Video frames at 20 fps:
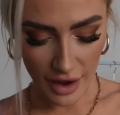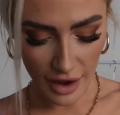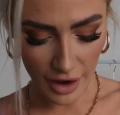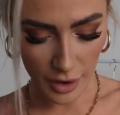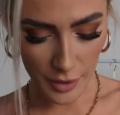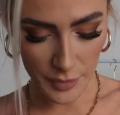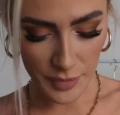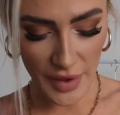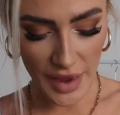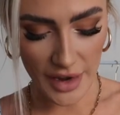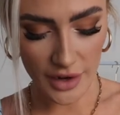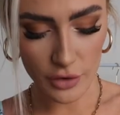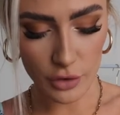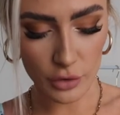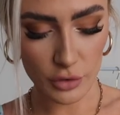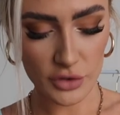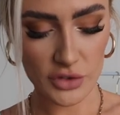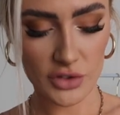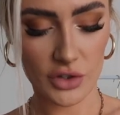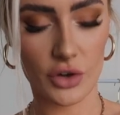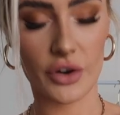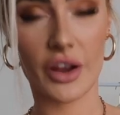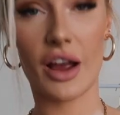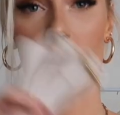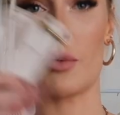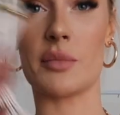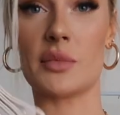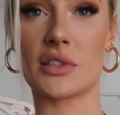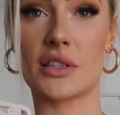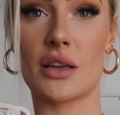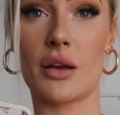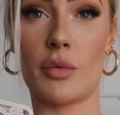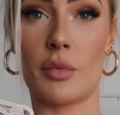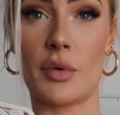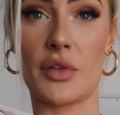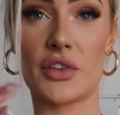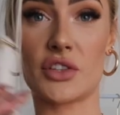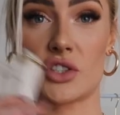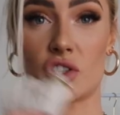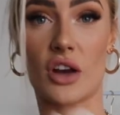And it also comes
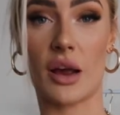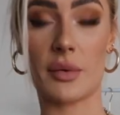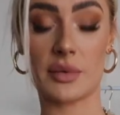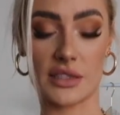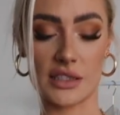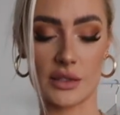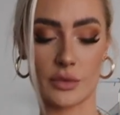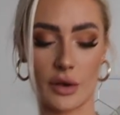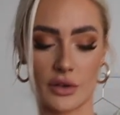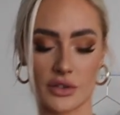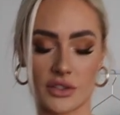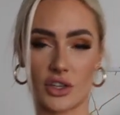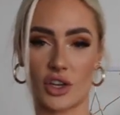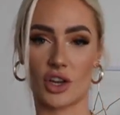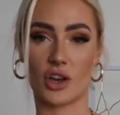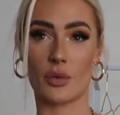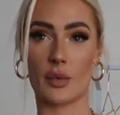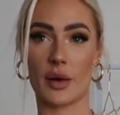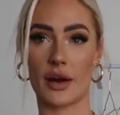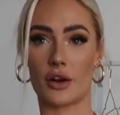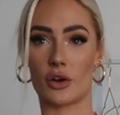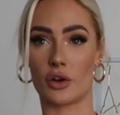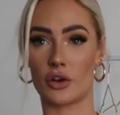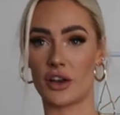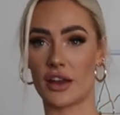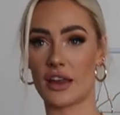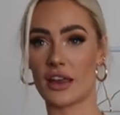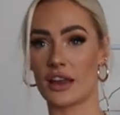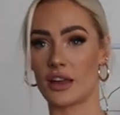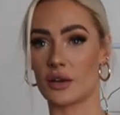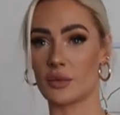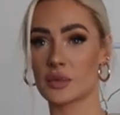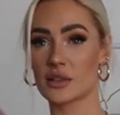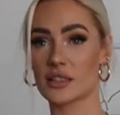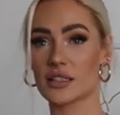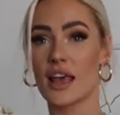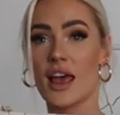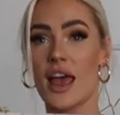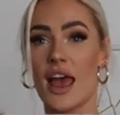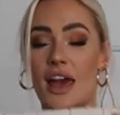with straps as well, so you can wear it on your
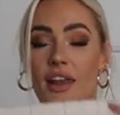hips.